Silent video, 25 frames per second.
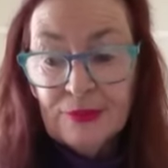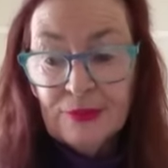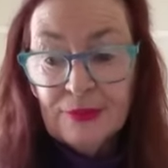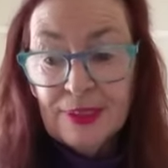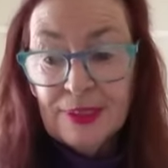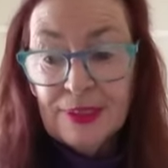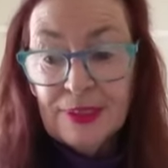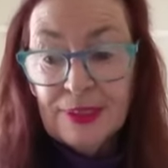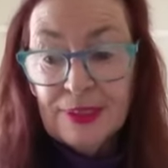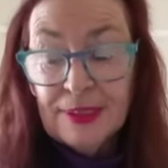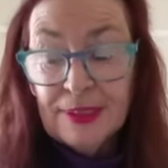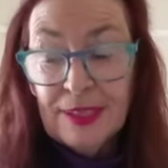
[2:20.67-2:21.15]

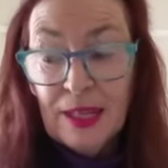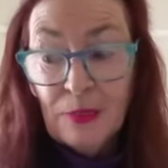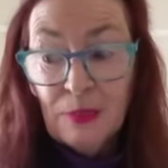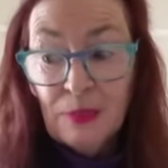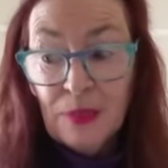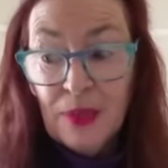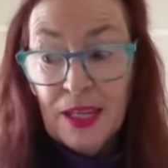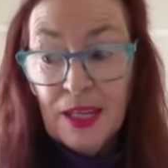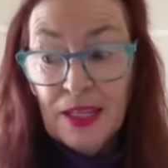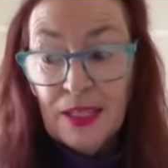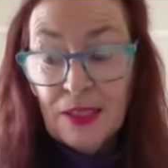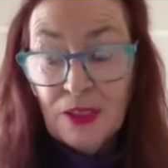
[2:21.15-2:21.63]

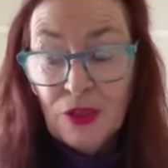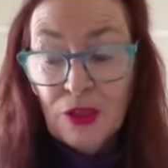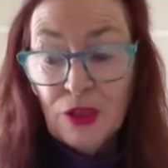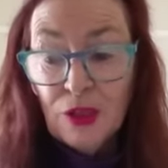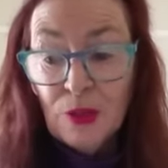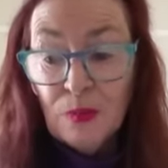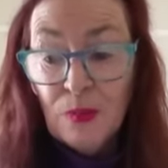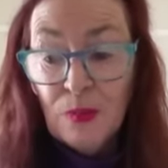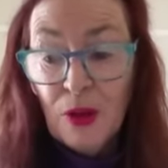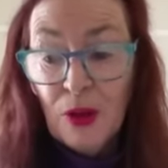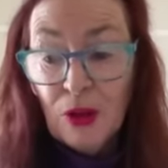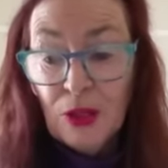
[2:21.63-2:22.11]
step into
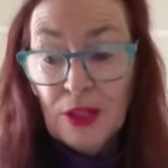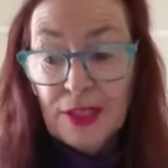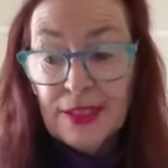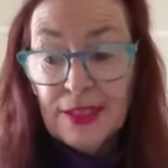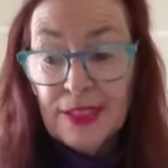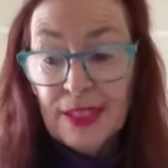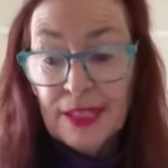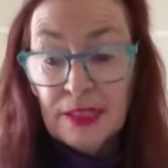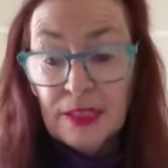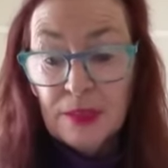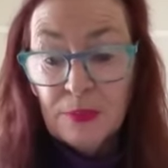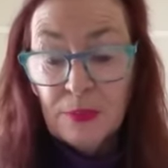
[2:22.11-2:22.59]

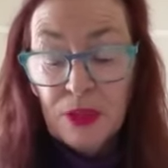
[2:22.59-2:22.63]
politics,